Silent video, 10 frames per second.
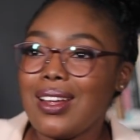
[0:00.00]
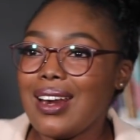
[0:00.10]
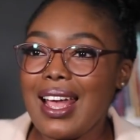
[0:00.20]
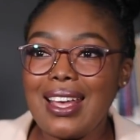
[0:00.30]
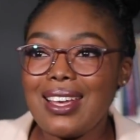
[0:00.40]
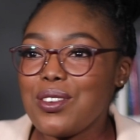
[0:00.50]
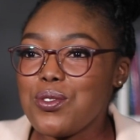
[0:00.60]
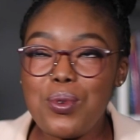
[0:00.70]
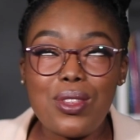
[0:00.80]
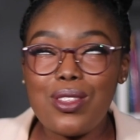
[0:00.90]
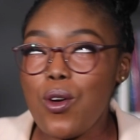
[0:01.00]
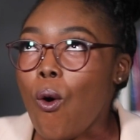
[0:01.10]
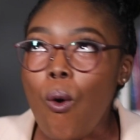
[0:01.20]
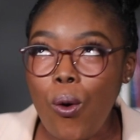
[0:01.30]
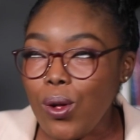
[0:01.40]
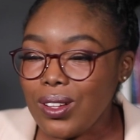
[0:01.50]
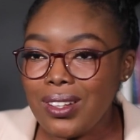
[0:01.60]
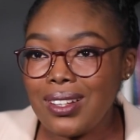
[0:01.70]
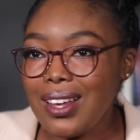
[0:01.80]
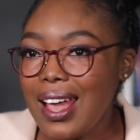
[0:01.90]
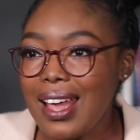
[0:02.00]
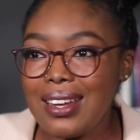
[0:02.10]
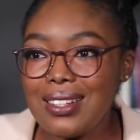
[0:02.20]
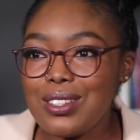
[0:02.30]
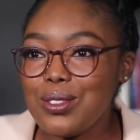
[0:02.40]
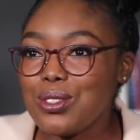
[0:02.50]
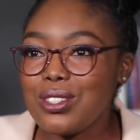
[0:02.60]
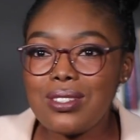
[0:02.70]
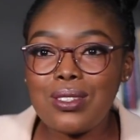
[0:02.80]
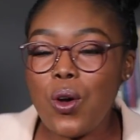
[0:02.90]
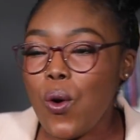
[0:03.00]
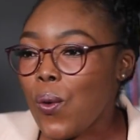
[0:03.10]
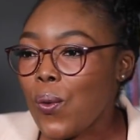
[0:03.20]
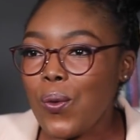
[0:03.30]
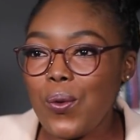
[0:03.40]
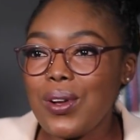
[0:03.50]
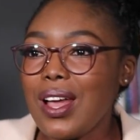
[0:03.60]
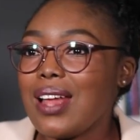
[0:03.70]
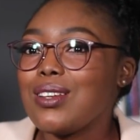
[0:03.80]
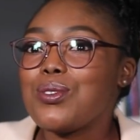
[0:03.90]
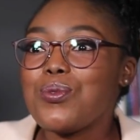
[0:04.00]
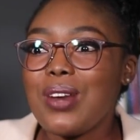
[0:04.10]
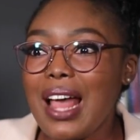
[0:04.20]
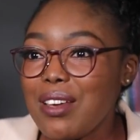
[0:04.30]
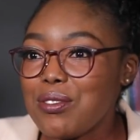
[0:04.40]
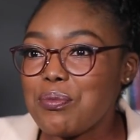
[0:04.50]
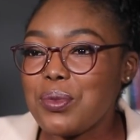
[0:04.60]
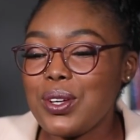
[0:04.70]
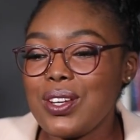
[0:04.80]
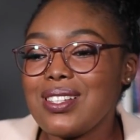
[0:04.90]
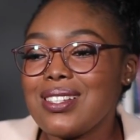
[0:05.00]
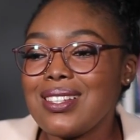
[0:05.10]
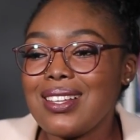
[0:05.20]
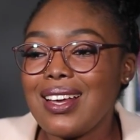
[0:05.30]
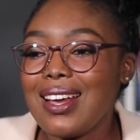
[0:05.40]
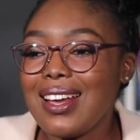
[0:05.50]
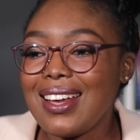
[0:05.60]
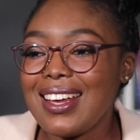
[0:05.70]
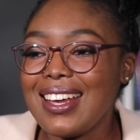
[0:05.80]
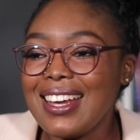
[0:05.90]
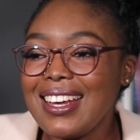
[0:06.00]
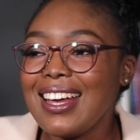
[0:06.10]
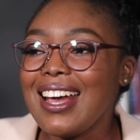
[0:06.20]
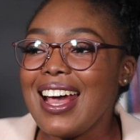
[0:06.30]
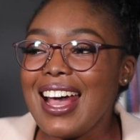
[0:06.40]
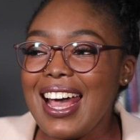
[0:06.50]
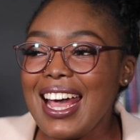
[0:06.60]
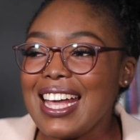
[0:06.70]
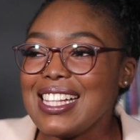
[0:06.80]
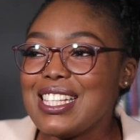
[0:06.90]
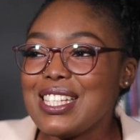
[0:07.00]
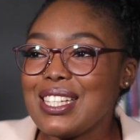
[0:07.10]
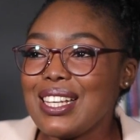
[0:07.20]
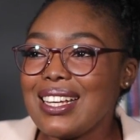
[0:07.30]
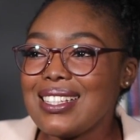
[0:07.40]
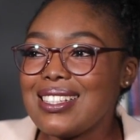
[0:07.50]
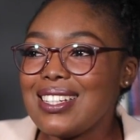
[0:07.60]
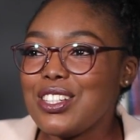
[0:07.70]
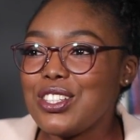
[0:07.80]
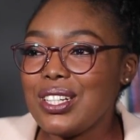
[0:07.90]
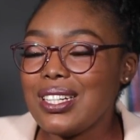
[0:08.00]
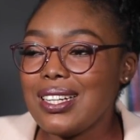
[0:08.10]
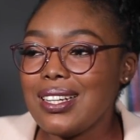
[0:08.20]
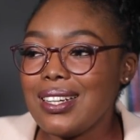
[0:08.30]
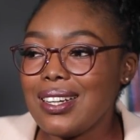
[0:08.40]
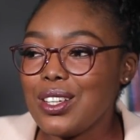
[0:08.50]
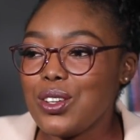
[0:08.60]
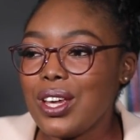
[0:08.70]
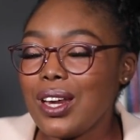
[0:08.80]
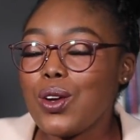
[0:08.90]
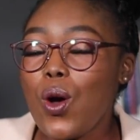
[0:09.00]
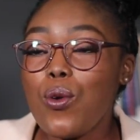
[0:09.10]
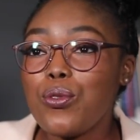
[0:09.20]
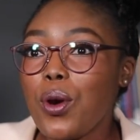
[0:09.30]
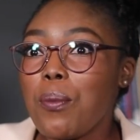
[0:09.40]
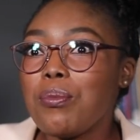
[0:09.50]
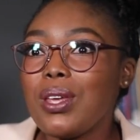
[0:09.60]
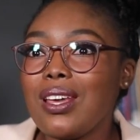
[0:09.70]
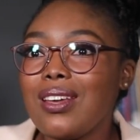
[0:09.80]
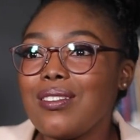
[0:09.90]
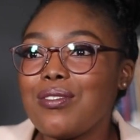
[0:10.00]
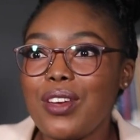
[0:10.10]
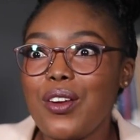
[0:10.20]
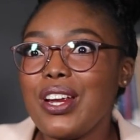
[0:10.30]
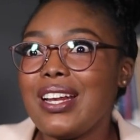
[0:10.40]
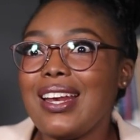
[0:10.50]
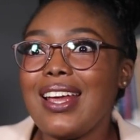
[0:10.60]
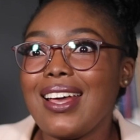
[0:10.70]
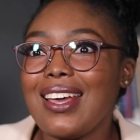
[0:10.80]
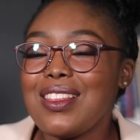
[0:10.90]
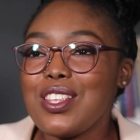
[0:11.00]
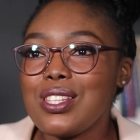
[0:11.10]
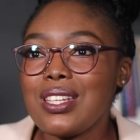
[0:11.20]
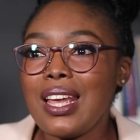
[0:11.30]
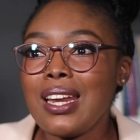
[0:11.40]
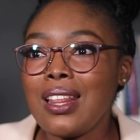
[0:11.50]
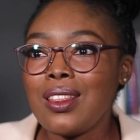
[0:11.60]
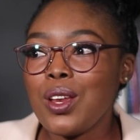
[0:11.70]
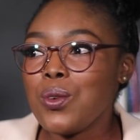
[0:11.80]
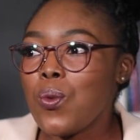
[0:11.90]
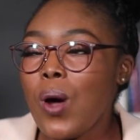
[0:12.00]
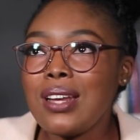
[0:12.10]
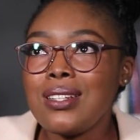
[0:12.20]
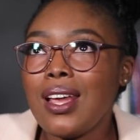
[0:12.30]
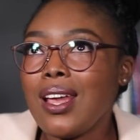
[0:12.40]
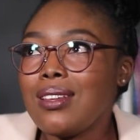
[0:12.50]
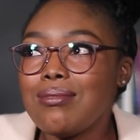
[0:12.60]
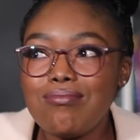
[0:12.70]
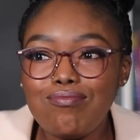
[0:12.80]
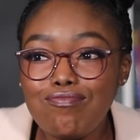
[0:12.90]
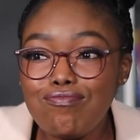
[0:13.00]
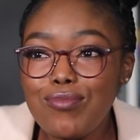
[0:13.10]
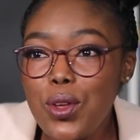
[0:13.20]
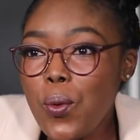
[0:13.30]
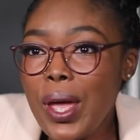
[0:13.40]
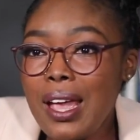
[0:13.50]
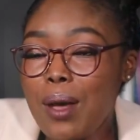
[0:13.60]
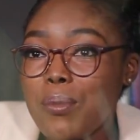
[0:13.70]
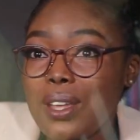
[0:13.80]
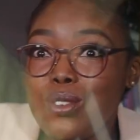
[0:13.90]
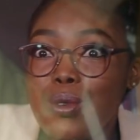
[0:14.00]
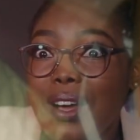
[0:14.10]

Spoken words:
like, with your all, and you just go and do life, because it's literally, you can go from being very clear in the skin and then one day you wake up and you